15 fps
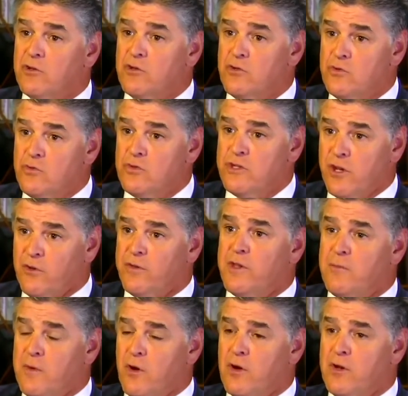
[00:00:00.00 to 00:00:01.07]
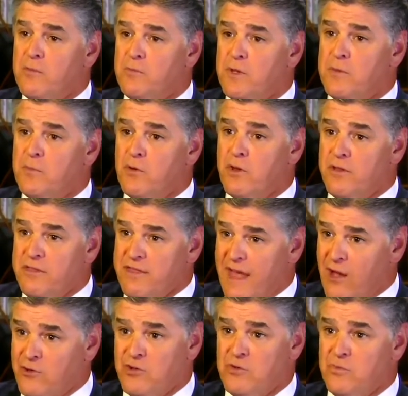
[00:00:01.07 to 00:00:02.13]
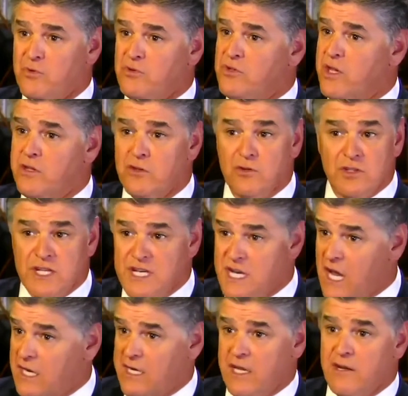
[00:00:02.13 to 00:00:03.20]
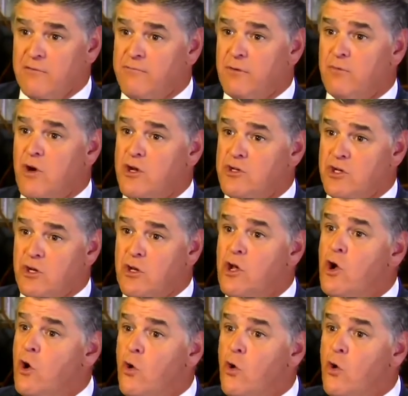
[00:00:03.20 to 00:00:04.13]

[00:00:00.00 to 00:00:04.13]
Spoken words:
Can you tell the American people 1,000% you did not get it from Russia